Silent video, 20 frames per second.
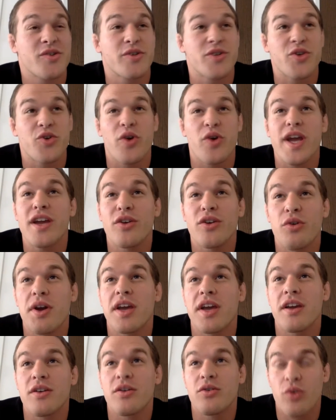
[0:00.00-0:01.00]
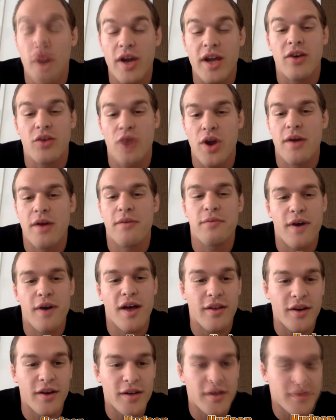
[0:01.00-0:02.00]
so it's
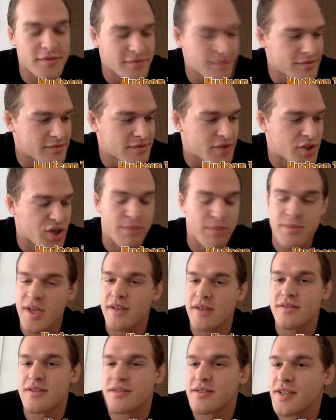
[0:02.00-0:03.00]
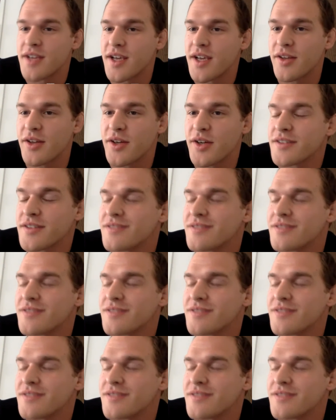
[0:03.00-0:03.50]
great-great-great-grandfather, James Hudson Taylor.